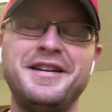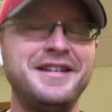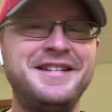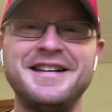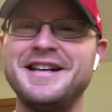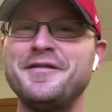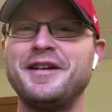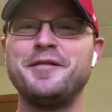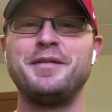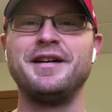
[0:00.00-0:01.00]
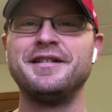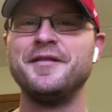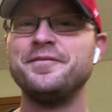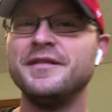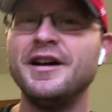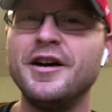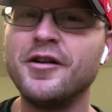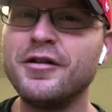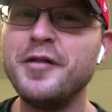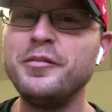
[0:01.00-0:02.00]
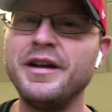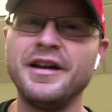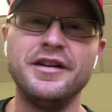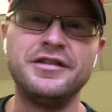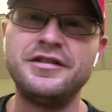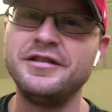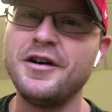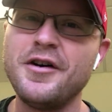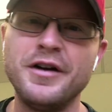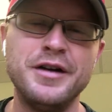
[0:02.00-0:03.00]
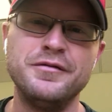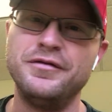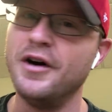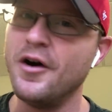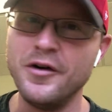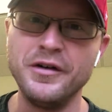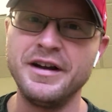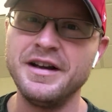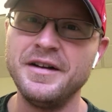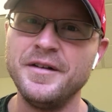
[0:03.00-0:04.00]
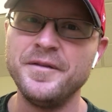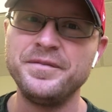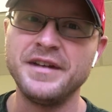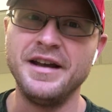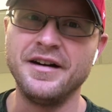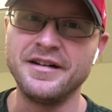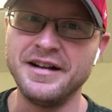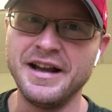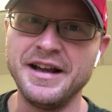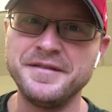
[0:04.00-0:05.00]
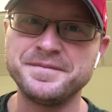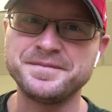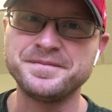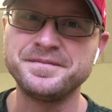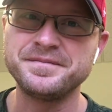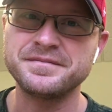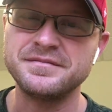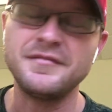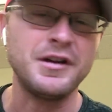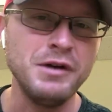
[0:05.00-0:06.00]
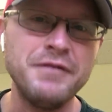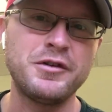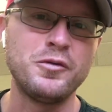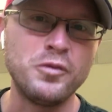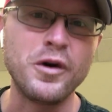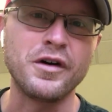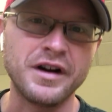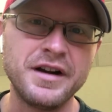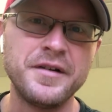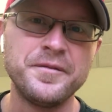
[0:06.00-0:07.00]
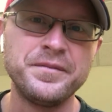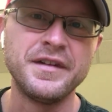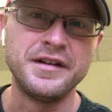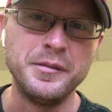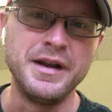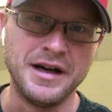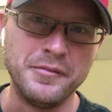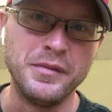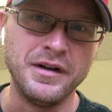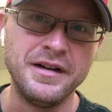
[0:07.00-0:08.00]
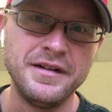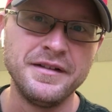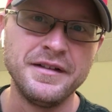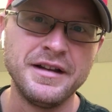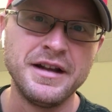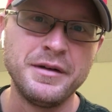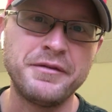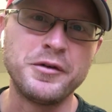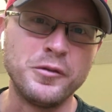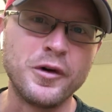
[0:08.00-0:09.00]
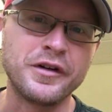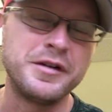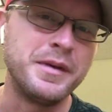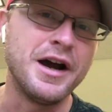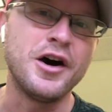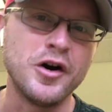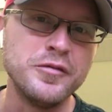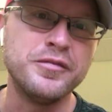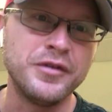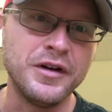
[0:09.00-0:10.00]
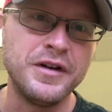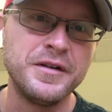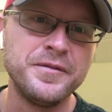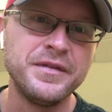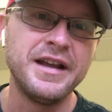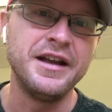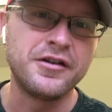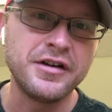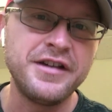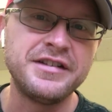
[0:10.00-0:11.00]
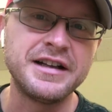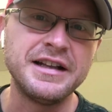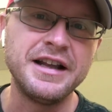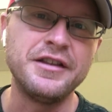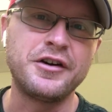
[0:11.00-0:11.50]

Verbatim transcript: this is significant because grumbling is so in vogue in our day. We have to work to be humble, we have to work to be hopeful. Increasingly, the